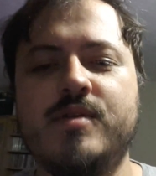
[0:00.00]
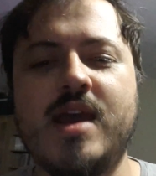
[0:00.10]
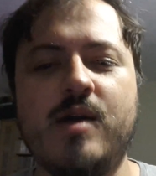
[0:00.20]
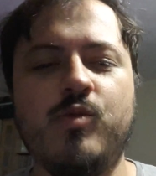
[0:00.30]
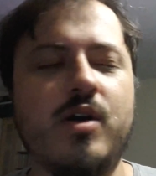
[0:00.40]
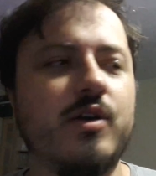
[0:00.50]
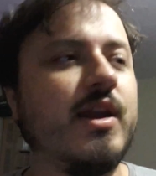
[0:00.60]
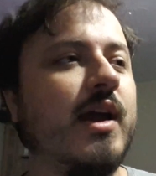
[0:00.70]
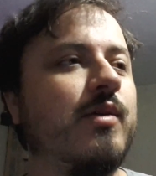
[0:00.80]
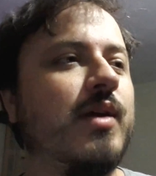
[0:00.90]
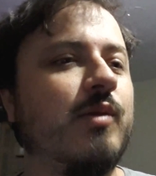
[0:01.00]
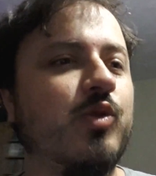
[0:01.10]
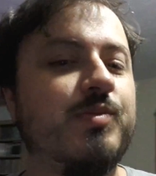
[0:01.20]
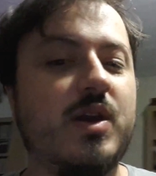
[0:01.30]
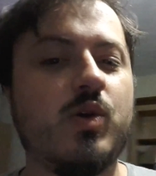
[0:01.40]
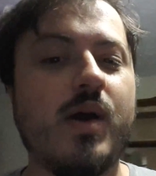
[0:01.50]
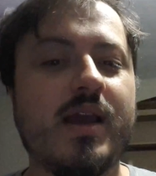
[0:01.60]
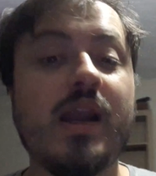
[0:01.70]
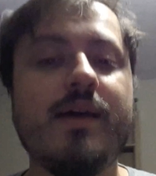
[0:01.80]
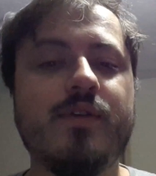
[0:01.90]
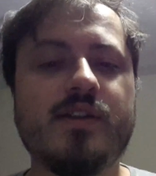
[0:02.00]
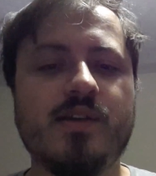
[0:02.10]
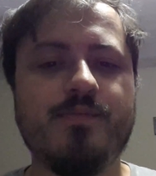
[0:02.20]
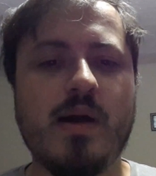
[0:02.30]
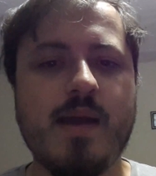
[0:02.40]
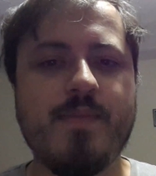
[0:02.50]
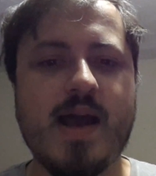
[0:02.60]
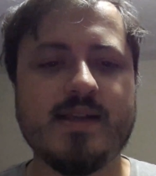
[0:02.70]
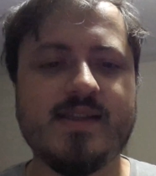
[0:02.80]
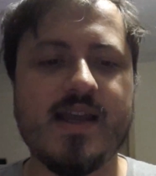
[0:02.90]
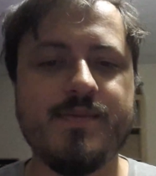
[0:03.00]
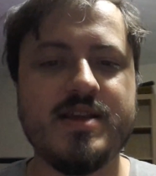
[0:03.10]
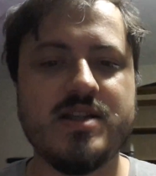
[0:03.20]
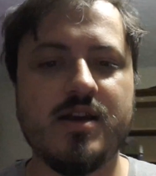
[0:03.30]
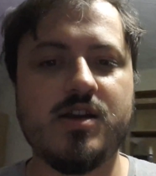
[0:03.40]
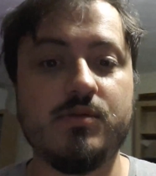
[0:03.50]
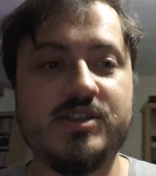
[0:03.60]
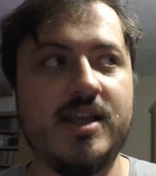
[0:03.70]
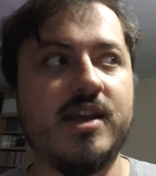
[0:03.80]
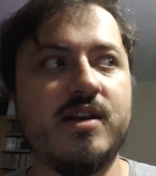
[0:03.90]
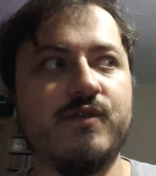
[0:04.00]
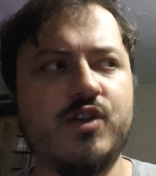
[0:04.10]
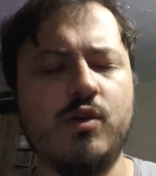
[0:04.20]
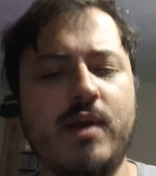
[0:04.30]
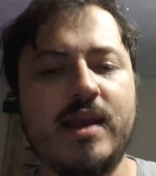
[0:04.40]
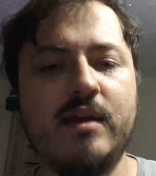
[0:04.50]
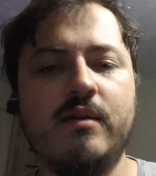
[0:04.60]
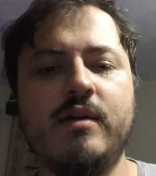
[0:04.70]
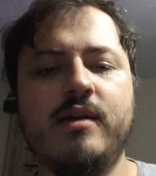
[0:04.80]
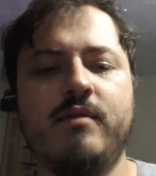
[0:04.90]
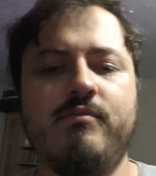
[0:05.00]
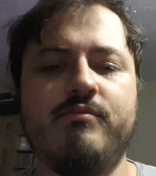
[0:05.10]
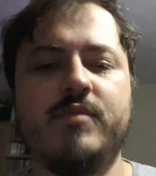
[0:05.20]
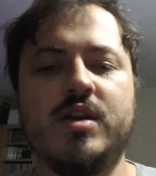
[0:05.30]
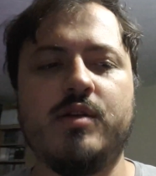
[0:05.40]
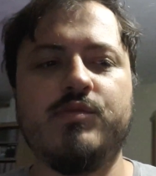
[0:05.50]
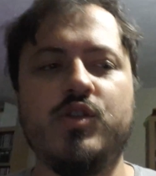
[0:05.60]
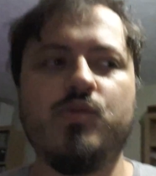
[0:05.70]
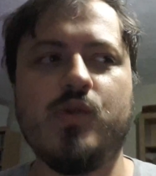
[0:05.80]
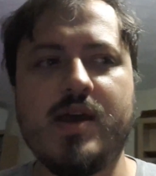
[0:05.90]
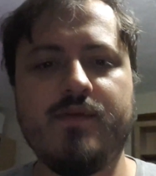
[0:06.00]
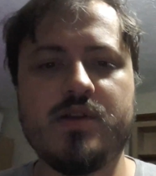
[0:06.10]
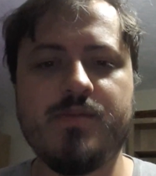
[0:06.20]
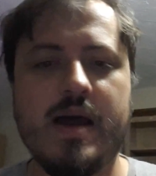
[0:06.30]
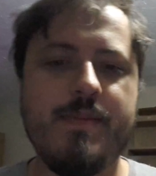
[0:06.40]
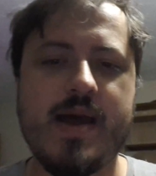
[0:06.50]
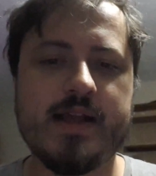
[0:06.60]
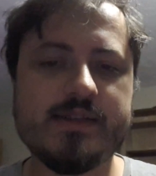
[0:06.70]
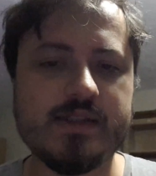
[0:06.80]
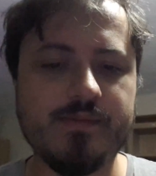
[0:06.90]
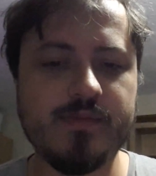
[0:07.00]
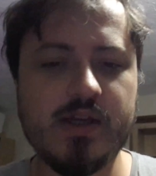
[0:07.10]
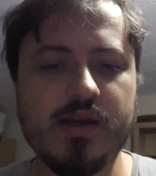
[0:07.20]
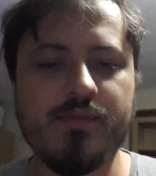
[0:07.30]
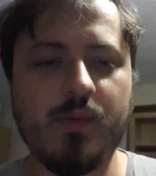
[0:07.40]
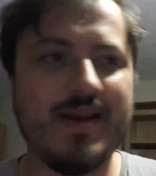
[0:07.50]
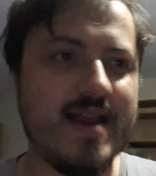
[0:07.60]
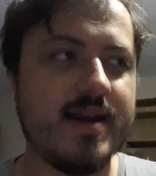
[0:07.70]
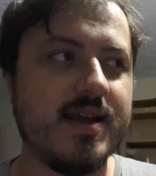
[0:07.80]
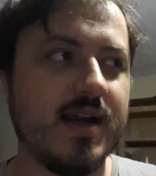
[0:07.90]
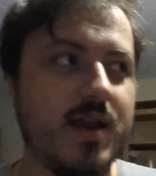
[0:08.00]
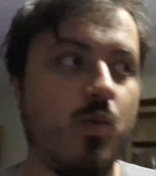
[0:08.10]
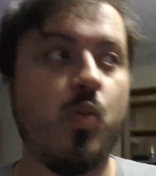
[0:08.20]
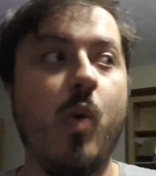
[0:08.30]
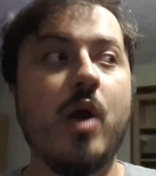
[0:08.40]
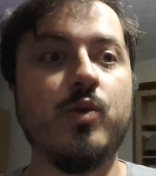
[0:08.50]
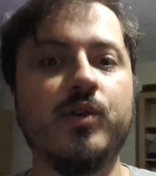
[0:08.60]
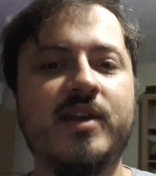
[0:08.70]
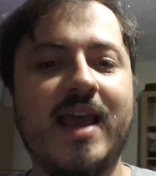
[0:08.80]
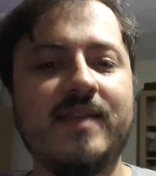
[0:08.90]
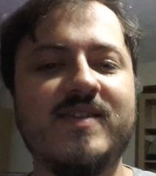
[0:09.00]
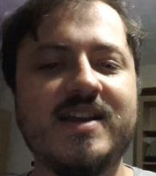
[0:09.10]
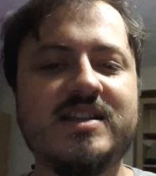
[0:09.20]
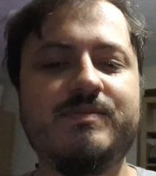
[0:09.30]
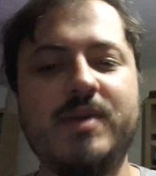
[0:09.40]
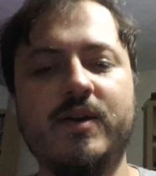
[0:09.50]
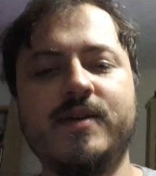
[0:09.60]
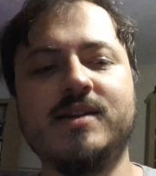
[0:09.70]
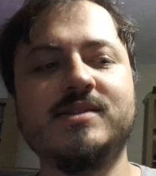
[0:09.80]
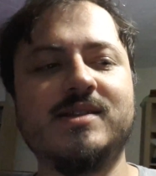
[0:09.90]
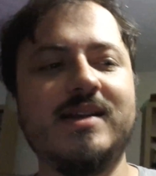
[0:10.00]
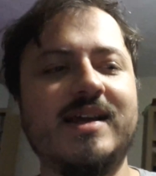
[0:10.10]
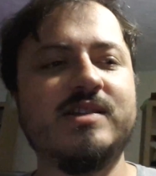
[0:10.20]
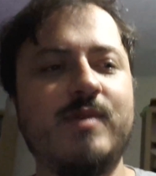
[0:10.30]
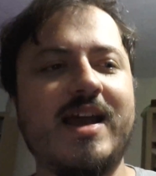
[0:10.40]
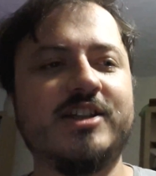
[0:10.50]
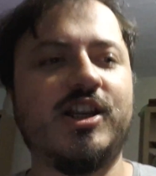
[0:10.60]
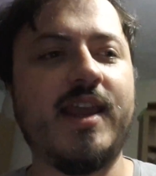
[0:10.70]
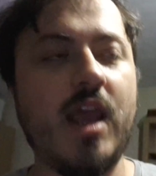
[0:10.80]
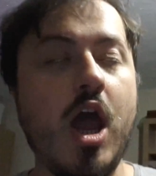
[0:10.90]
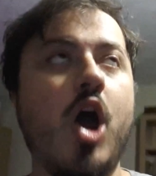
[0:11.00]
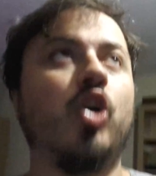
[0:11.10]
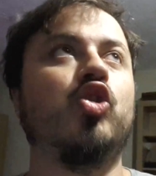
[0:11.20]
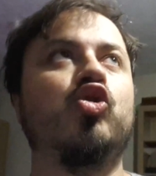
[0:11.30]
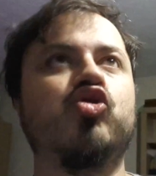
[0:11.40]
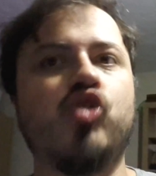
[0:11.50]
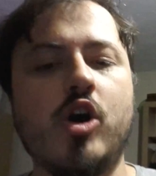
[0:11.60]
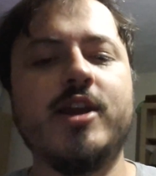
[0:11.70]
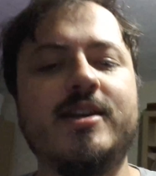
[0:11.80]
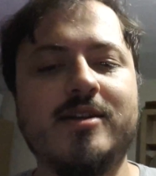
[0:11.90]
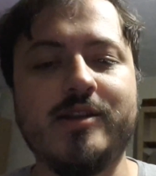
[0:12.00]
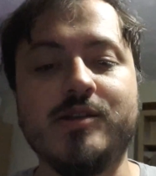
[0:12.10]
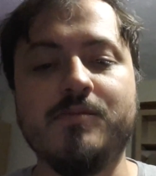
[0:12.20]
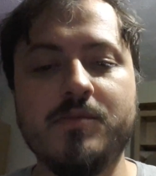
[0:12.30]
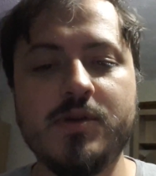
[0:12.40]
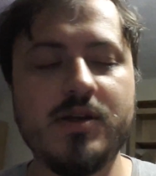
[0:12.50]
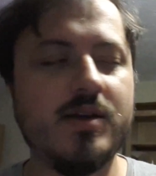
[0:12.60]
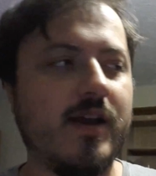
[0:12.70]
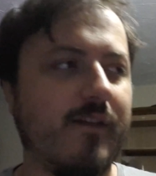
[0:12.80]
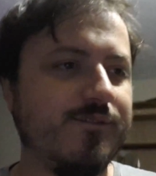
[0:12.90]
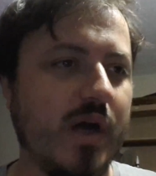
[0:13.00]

yeah, okay, it would be quite clever to bypass the enemies like I was thinking of doing, you know, do whatever to bypass them, but we technically won't get the experience unless we actually grind them and